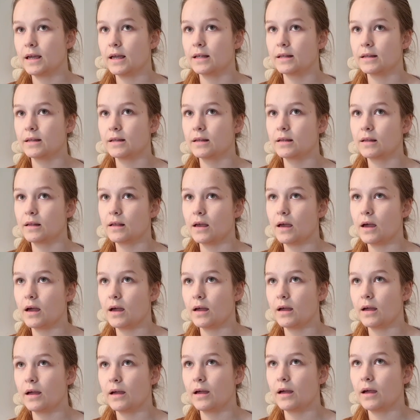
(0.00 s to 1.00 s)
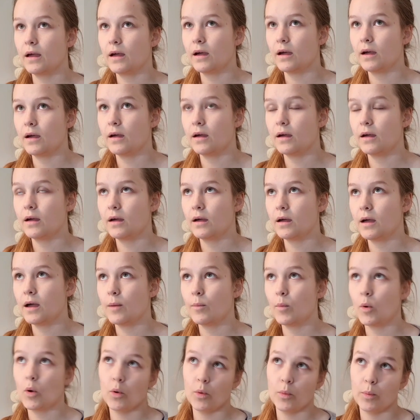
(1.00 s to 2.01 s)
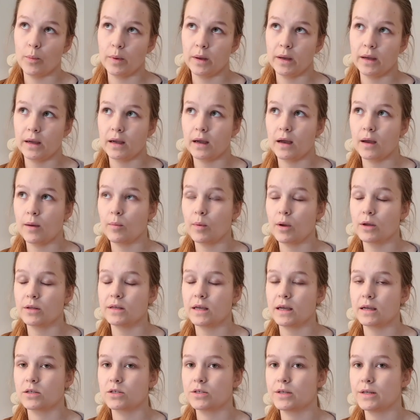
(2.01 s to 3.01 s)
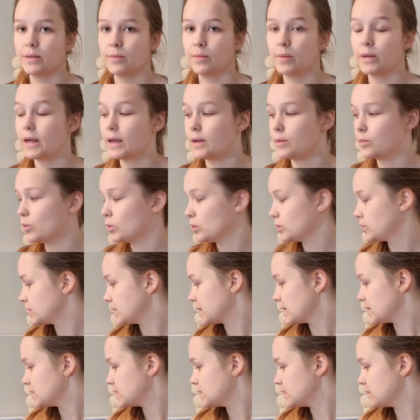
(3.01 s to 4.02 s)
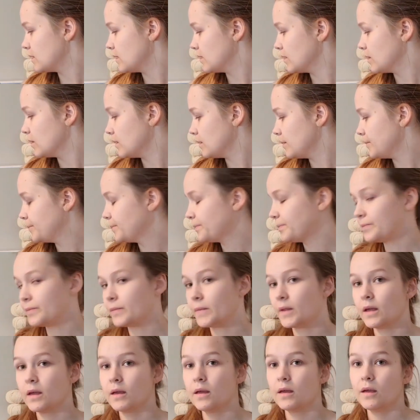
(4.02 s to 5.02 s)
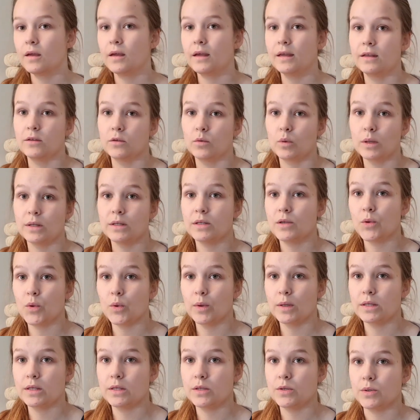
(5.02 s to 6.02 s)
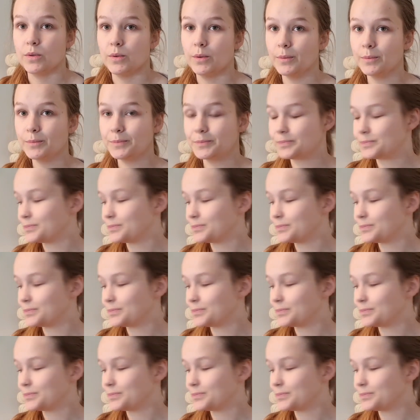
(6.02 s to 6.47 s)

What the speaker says: and I'm hoping I might actually be able to get it done in 2022.